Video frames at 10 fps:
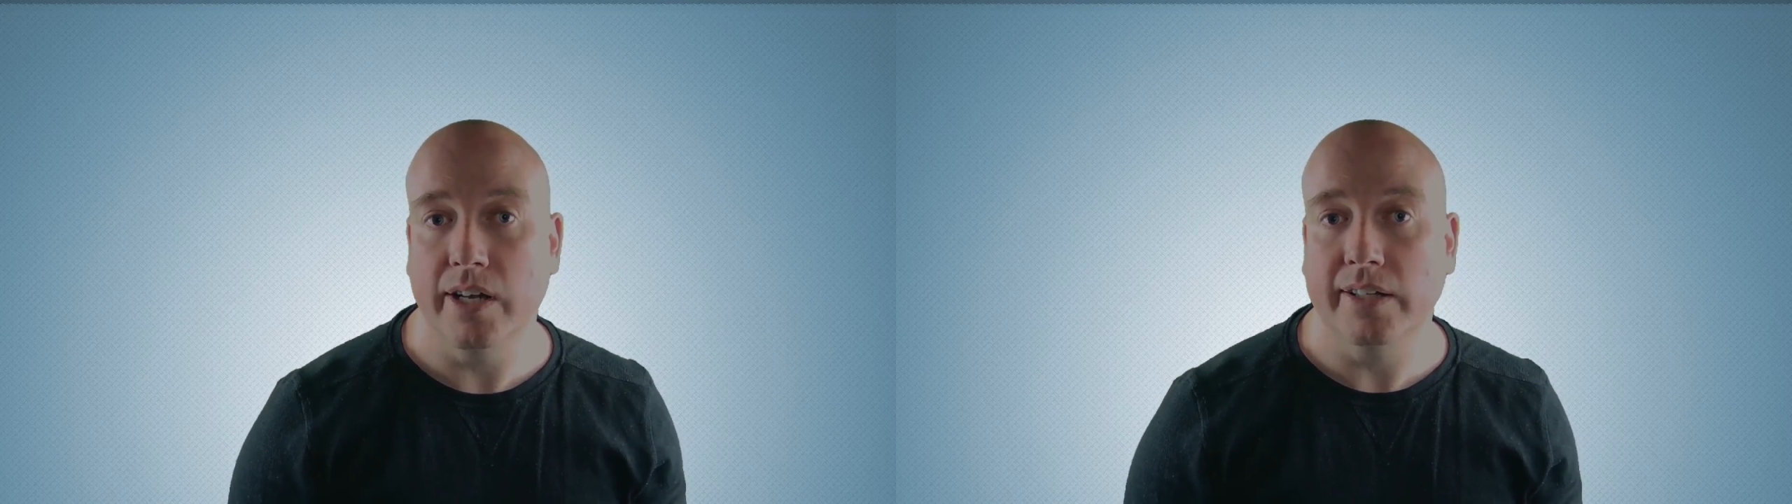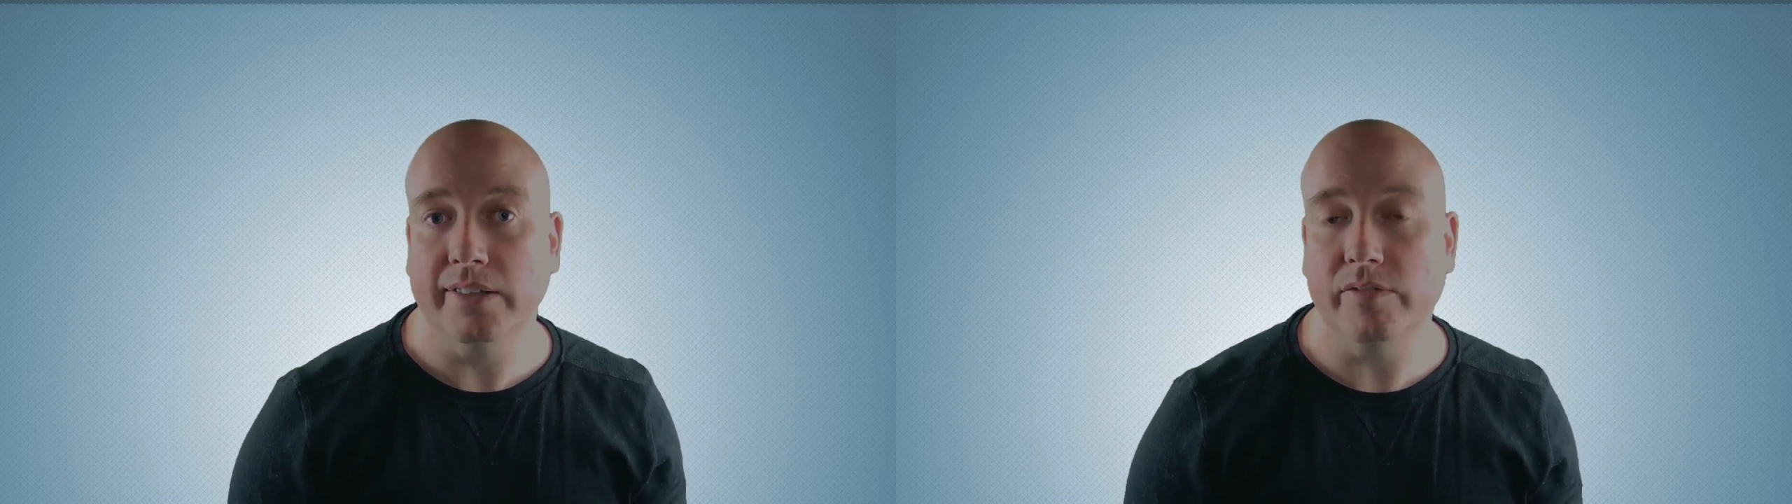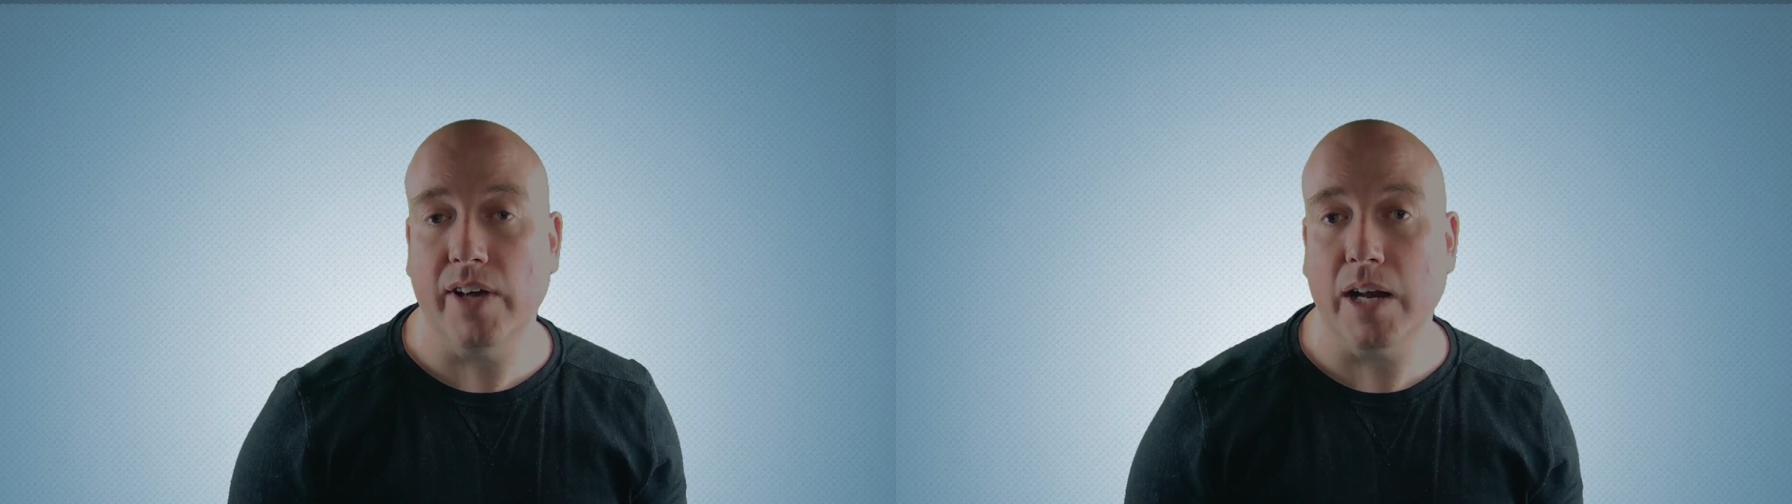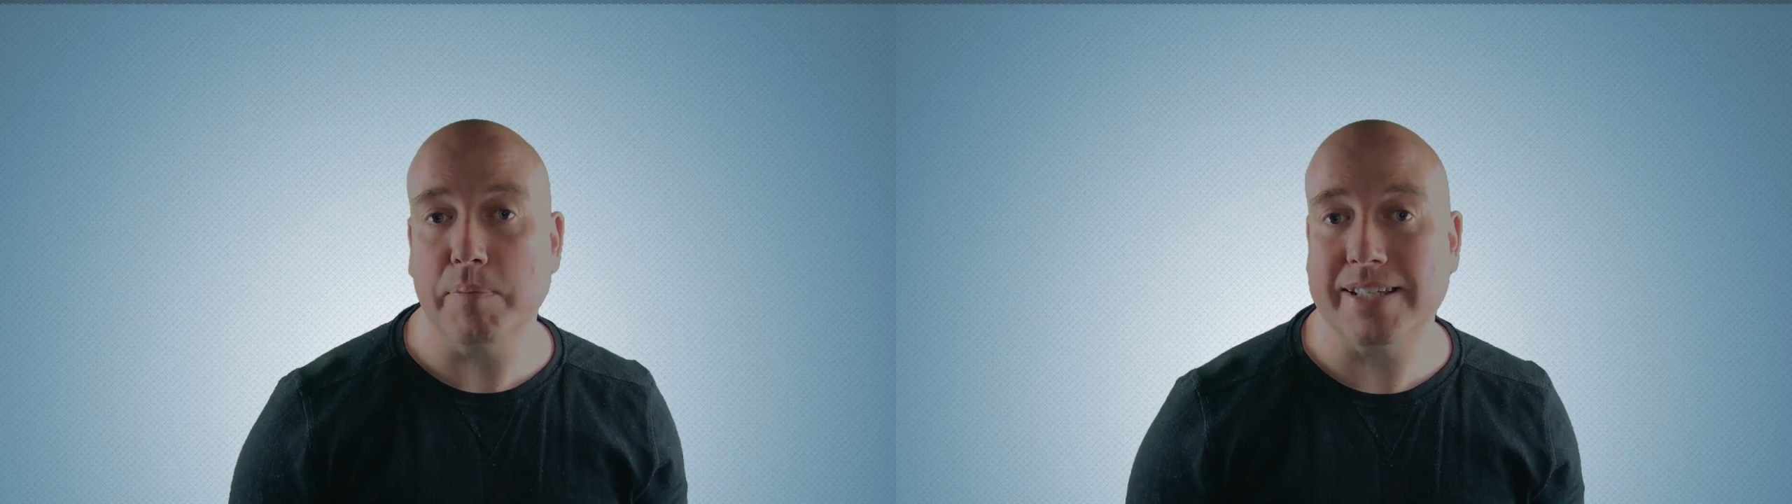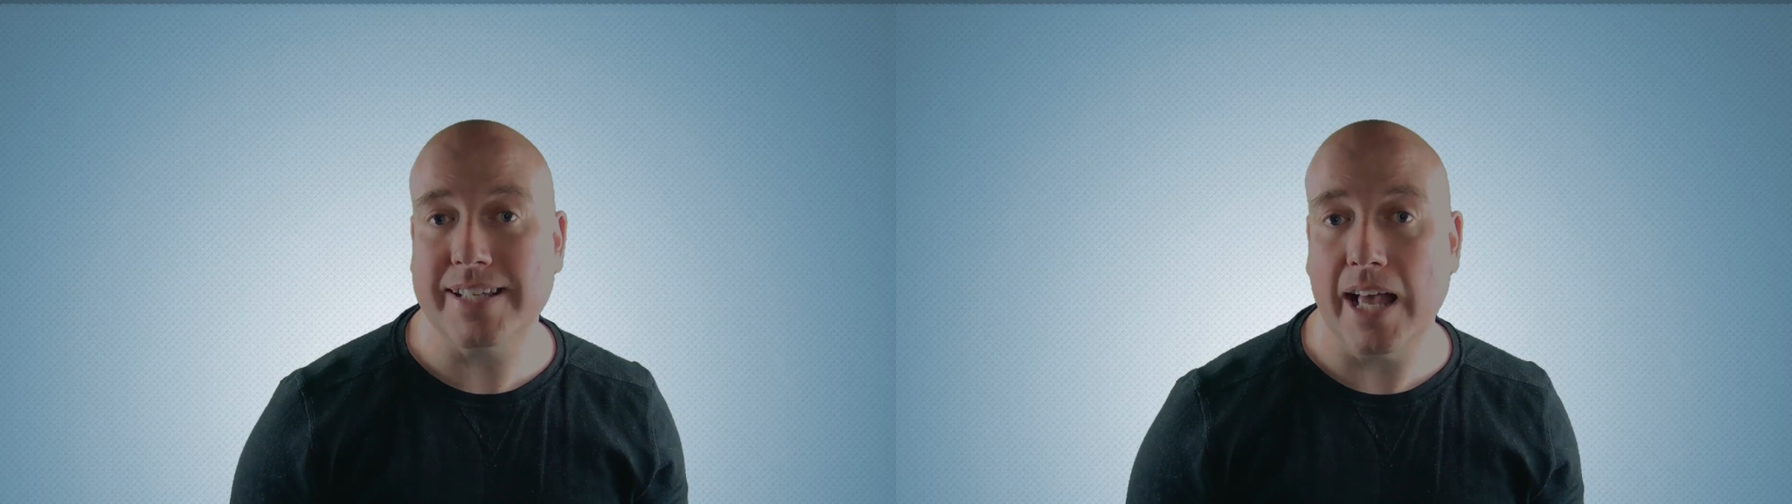to develop a
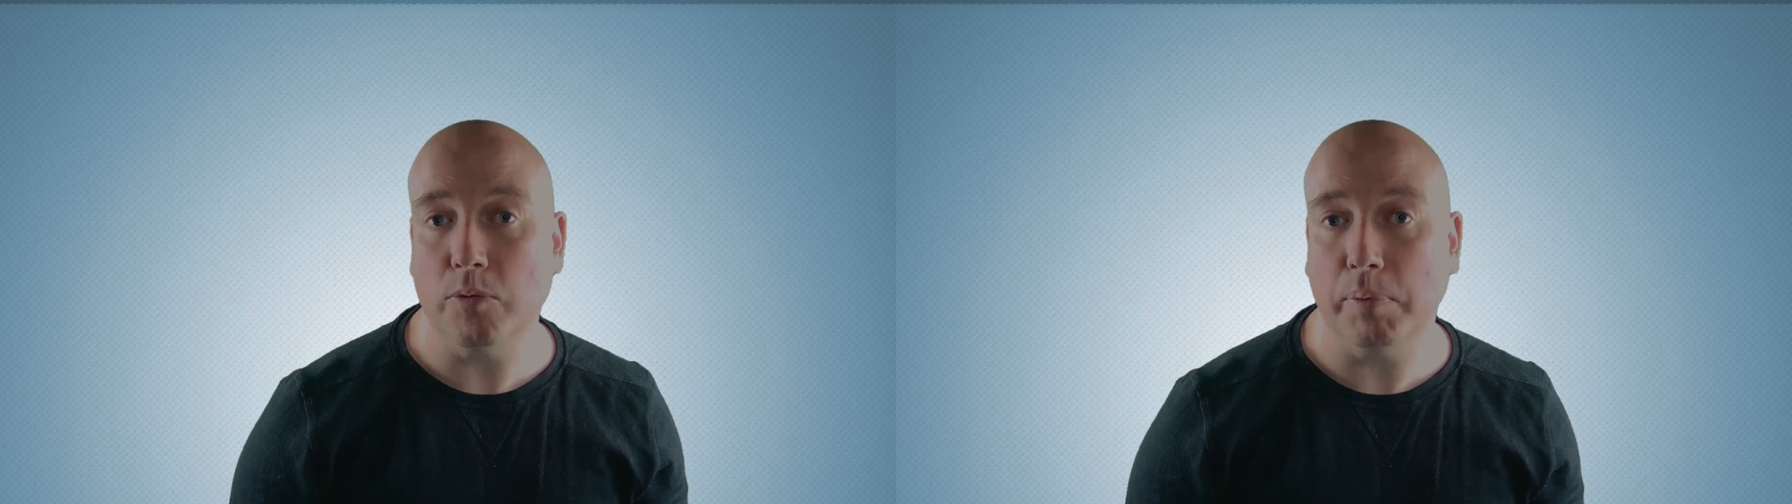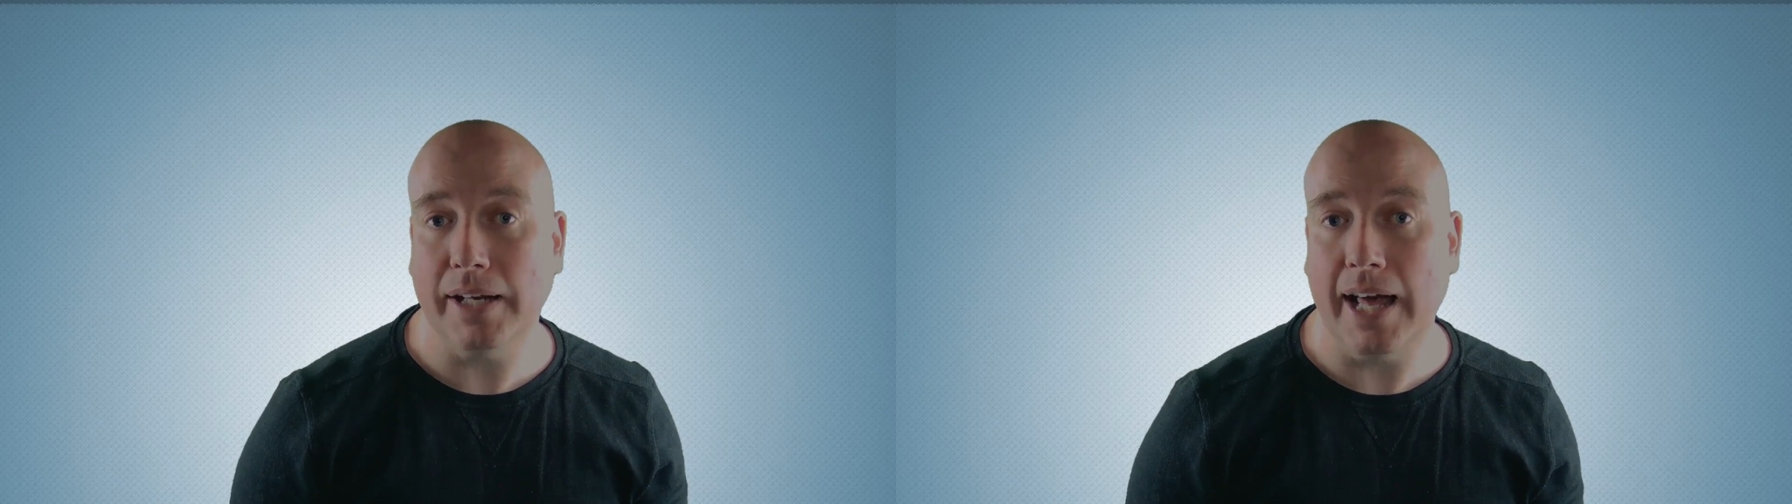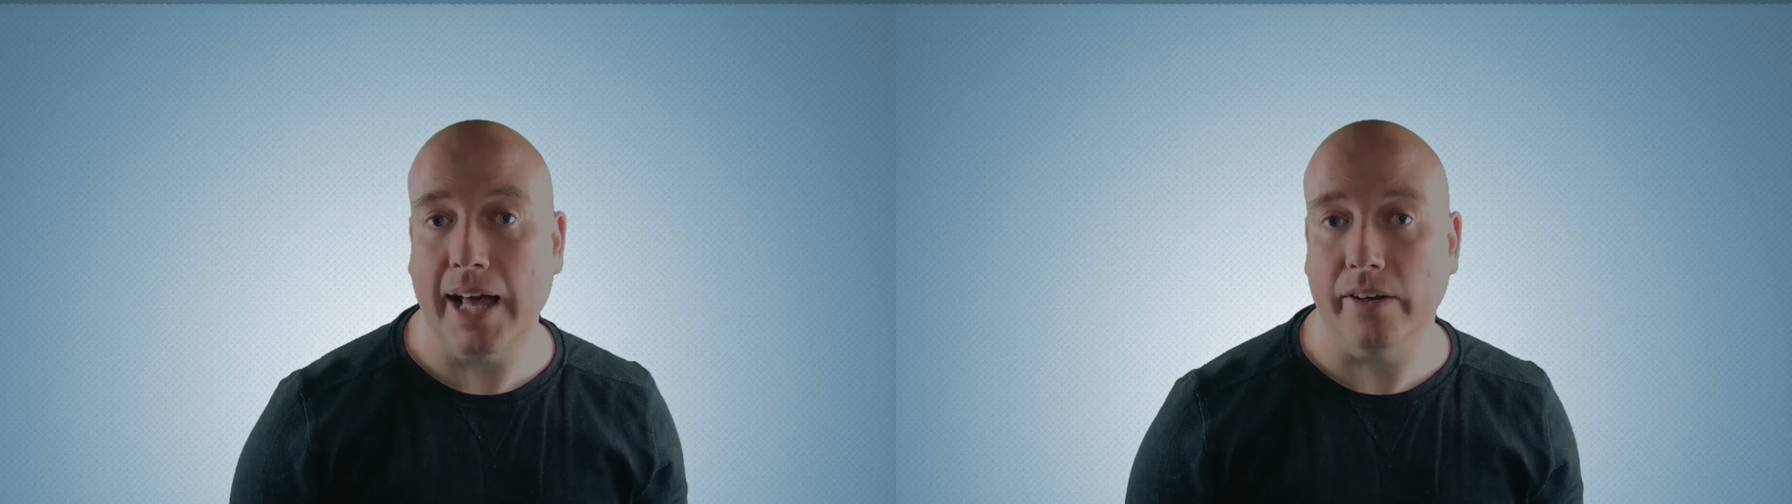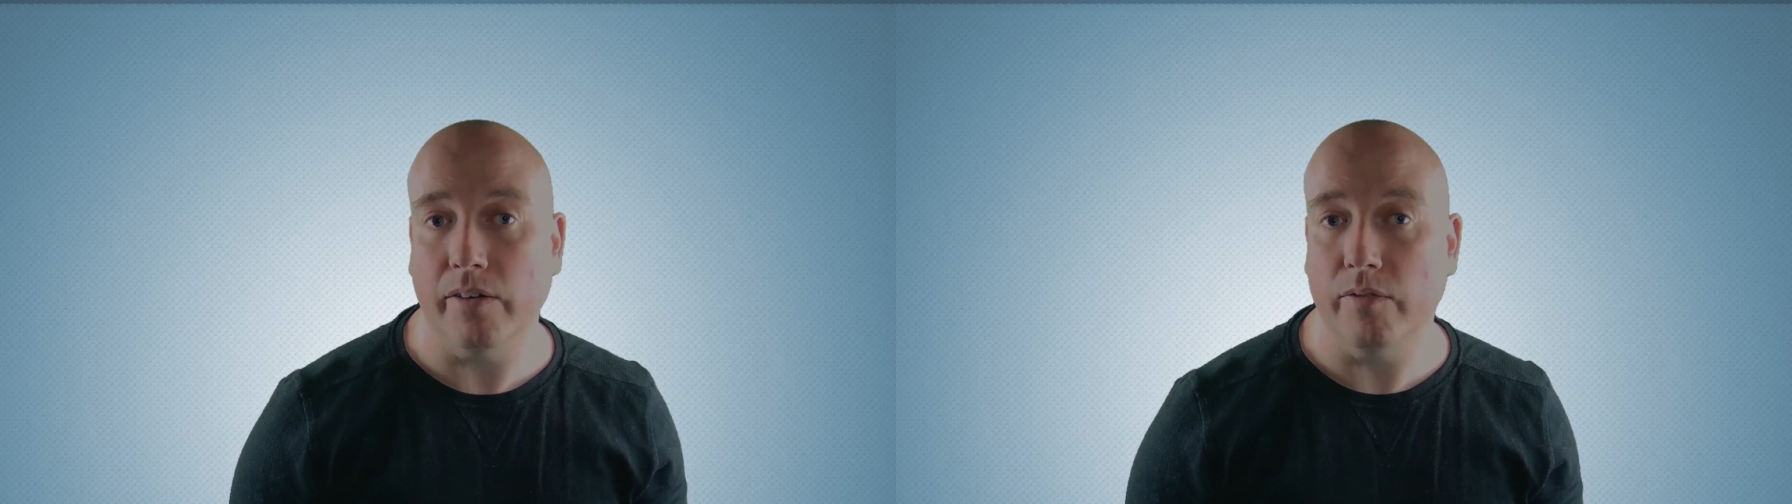sound plan